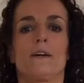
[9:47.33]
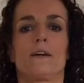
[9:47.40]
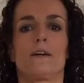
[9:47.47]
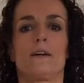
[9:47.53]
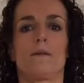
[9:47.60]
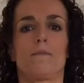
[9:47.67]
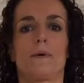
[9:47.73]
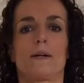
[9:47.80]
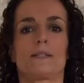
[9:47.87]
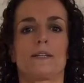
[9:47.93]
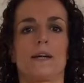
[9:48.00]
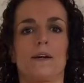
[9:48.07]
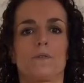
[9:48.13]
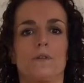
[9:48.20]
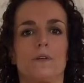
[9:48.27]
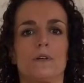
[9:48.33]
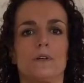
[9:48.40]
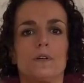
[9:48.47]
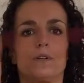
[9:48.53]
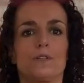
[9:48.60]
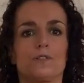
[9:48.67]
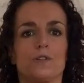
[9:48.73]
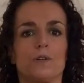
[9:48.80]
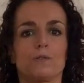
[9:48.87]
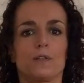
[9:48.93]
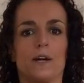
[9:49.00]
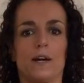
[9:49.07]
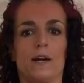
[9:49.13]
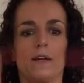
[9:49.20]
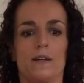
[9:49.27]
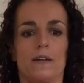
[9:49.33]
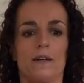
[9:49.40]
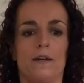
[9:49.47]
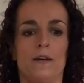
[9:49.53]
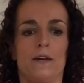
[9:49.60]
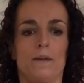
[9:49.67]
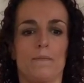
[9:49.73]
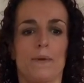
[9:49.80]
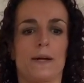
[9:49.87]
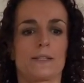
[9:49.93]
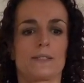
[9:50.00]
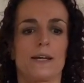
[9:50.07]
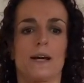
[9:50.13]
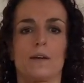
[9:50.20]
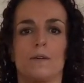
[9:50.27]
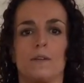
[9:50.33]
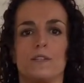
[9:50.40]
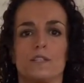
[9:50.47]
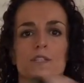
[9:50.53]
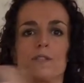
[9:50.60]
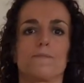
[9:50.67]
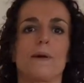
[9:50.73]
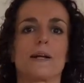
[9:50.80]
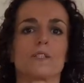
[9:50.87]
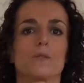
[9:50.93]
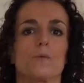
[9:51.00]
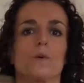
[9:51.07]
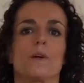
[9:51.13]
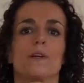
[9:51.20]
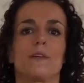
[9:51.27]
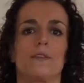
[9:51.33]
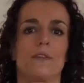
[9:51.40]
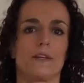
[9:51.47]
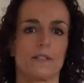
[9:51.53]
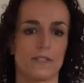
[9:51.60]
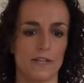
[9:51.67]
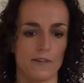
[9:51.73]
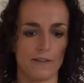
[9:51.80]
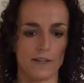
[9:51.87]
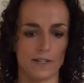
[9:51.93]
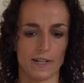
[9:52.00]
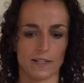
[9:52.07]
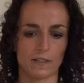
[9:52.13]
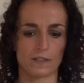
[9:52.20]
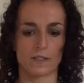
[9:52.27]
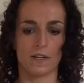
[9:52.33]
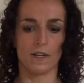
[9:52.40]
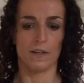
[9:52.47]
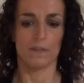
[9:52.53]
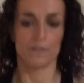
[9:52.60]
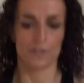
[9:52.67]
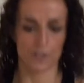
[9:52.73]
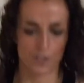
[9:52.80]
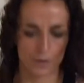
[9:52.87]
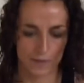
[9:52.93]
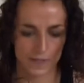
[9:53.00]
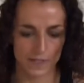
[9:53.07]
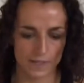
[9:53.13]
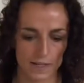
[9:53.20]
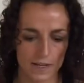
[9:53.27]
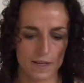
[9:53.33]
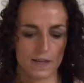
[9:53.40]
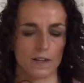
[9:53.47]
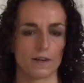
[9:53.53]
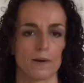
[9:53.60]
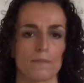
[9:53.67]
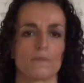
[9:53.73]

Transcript: and back down. Shoulder height, back down. This is back to working the anterior delts. If it's too easy, grab